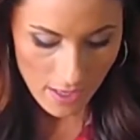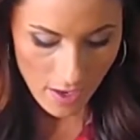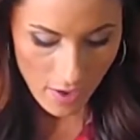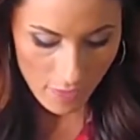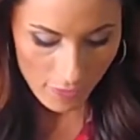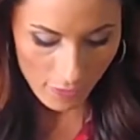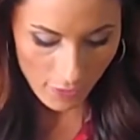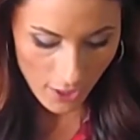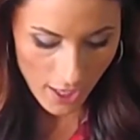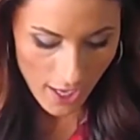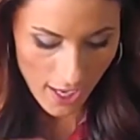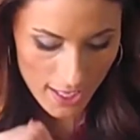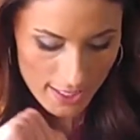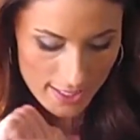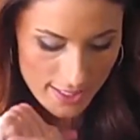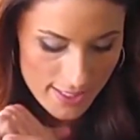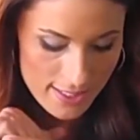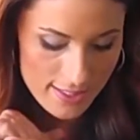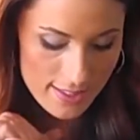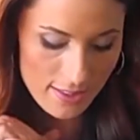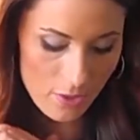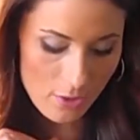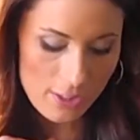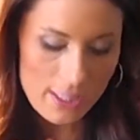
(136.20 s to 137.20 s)
For
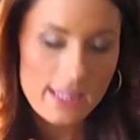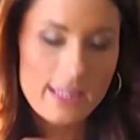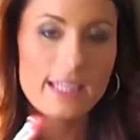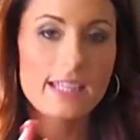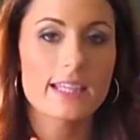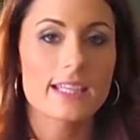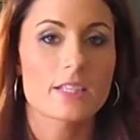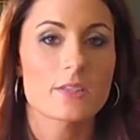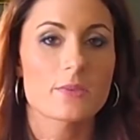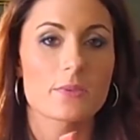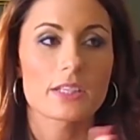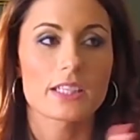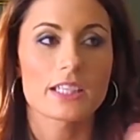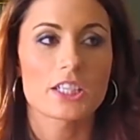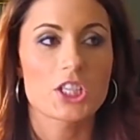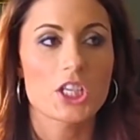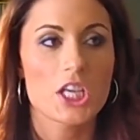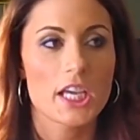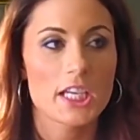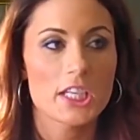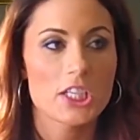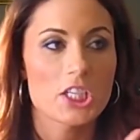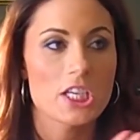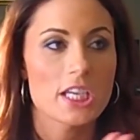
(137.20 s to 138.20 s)
us, the only thing that's really
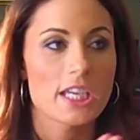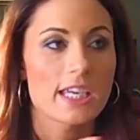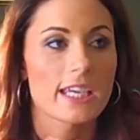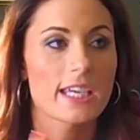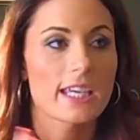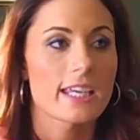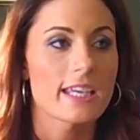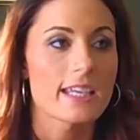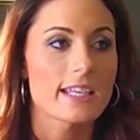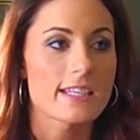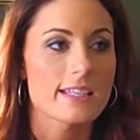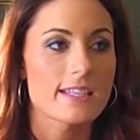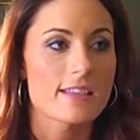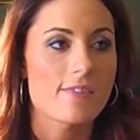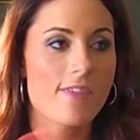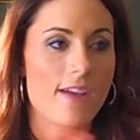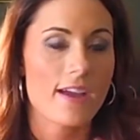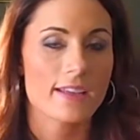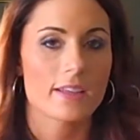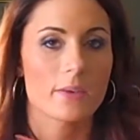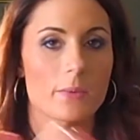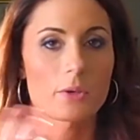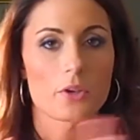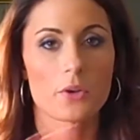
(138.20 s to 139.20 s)
changing is the
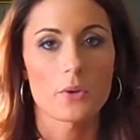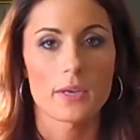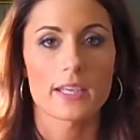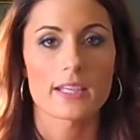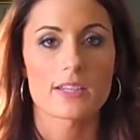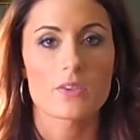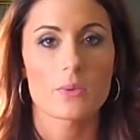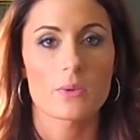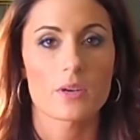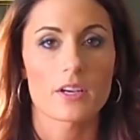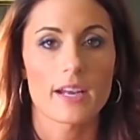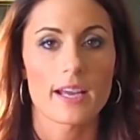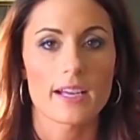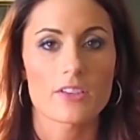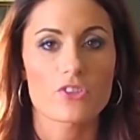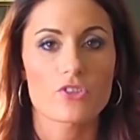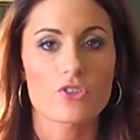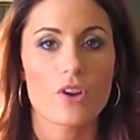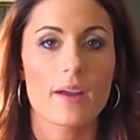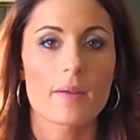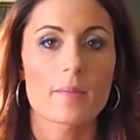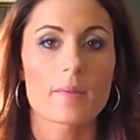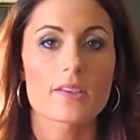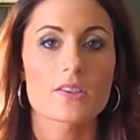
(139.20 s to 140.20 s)
fact that we're going into our next
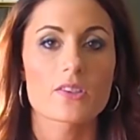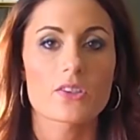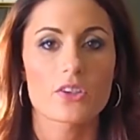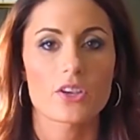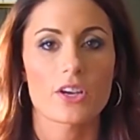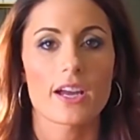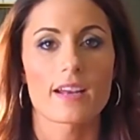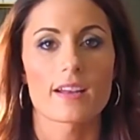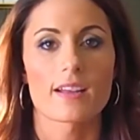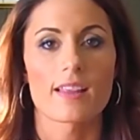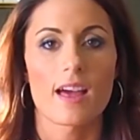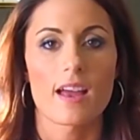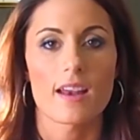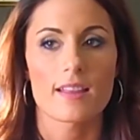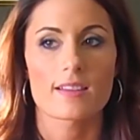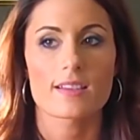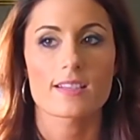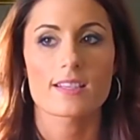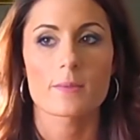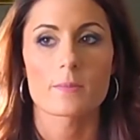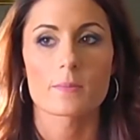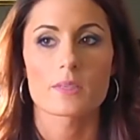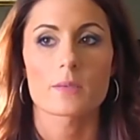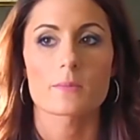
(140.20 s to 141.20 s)
trimester, and a lot of the
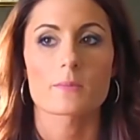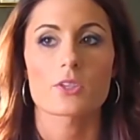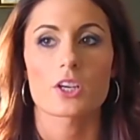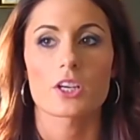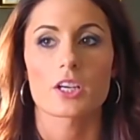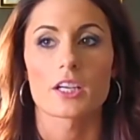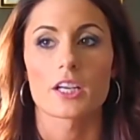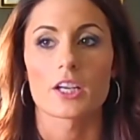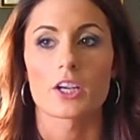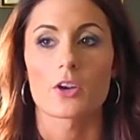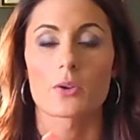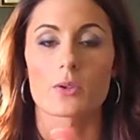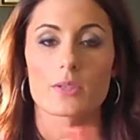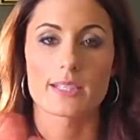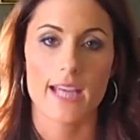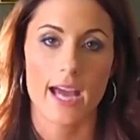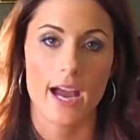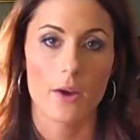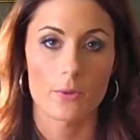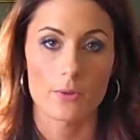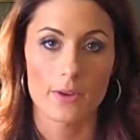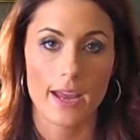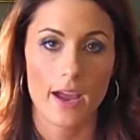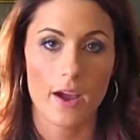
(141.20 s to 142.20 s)
symptoms are going to go
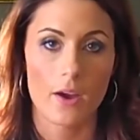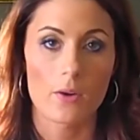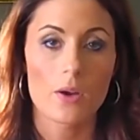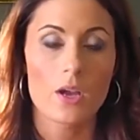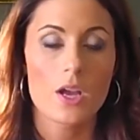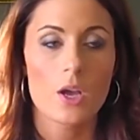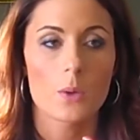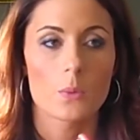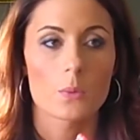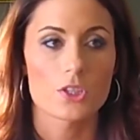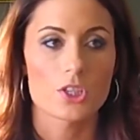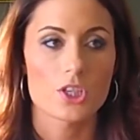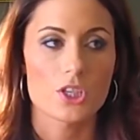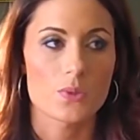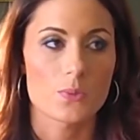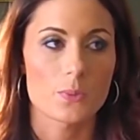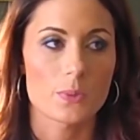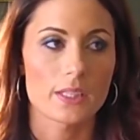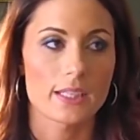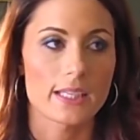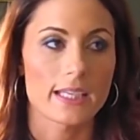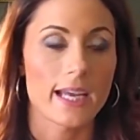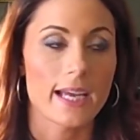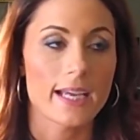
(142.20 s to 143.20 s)
down now, which is
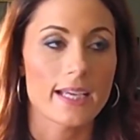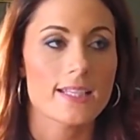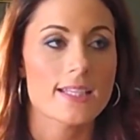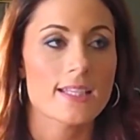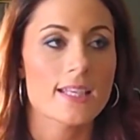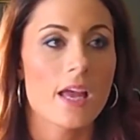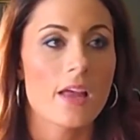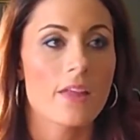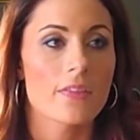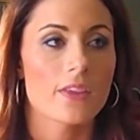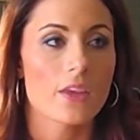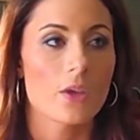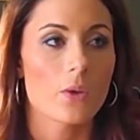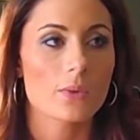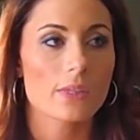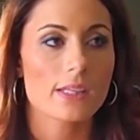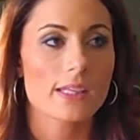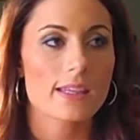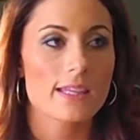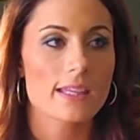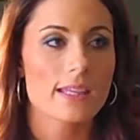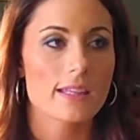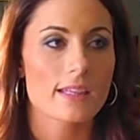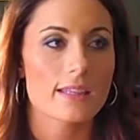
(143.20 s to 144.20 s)
really nice. The only
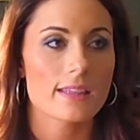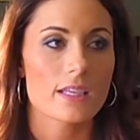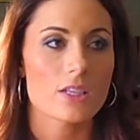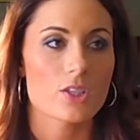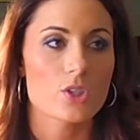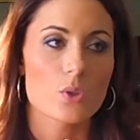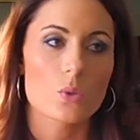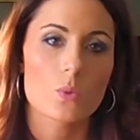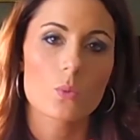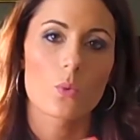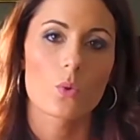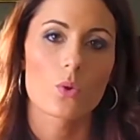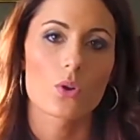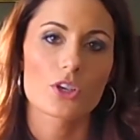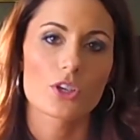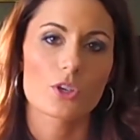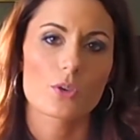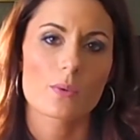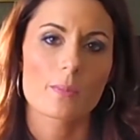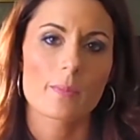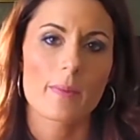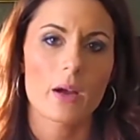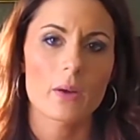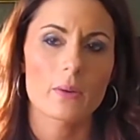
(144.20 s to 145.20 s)
thing that they do warn
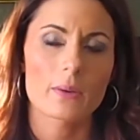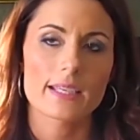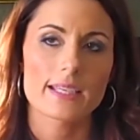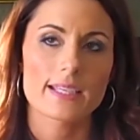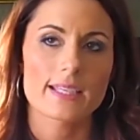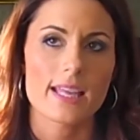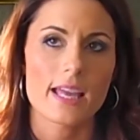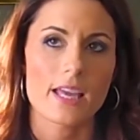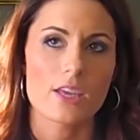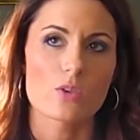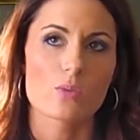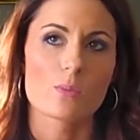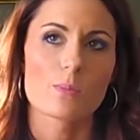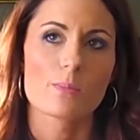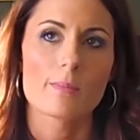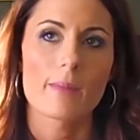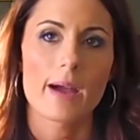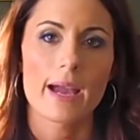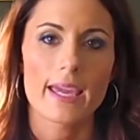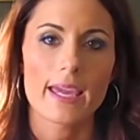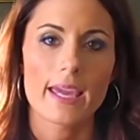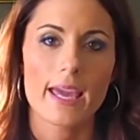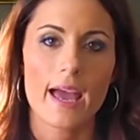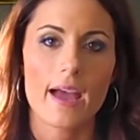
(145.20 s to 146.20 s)
you about is that you
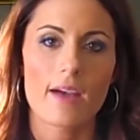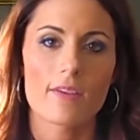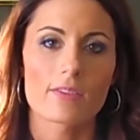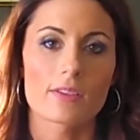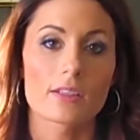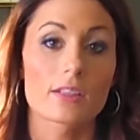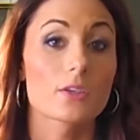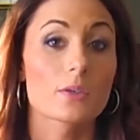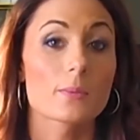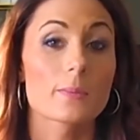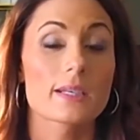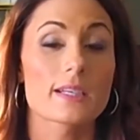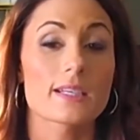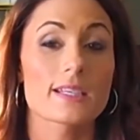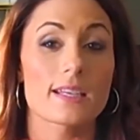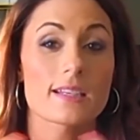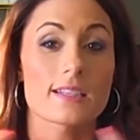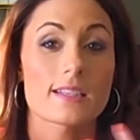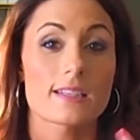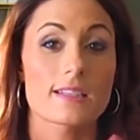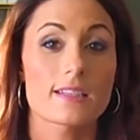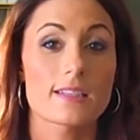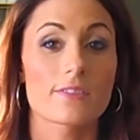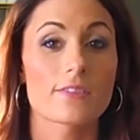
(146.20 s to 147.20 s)
might have a little bit of
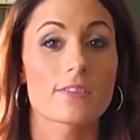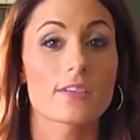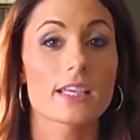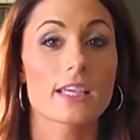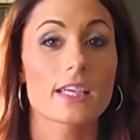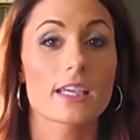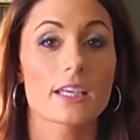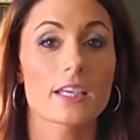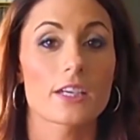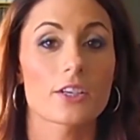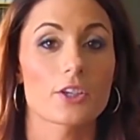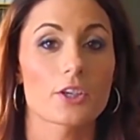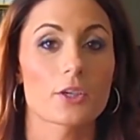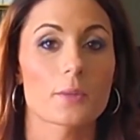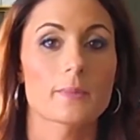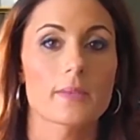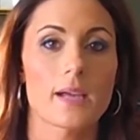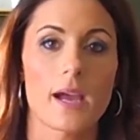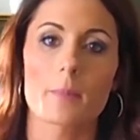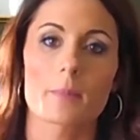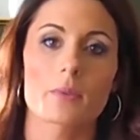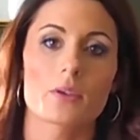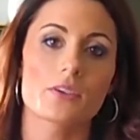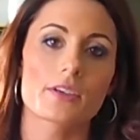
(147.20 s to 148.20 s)
sensitivity in your
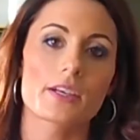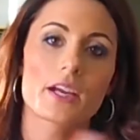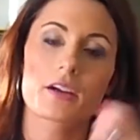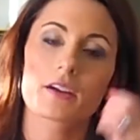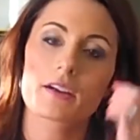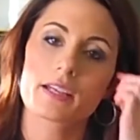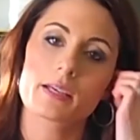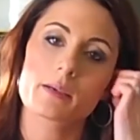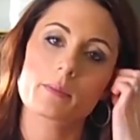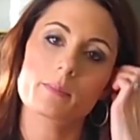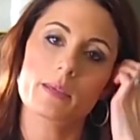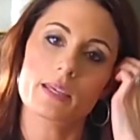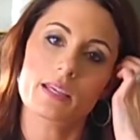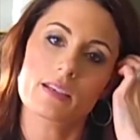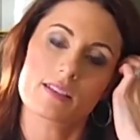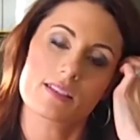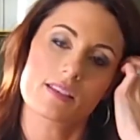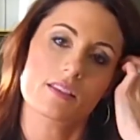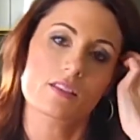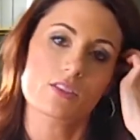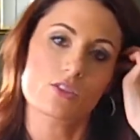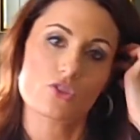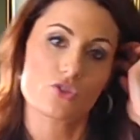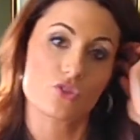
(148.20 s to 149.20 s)
abdominal area because
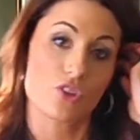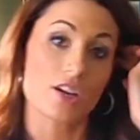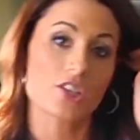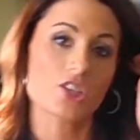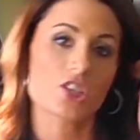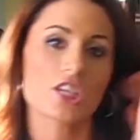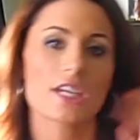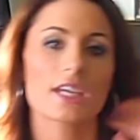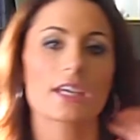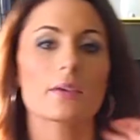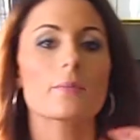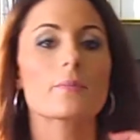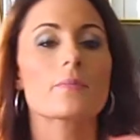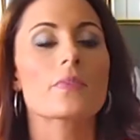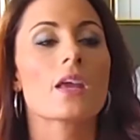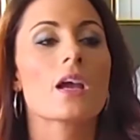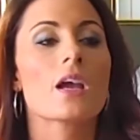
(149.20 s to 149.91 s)
of the stretching.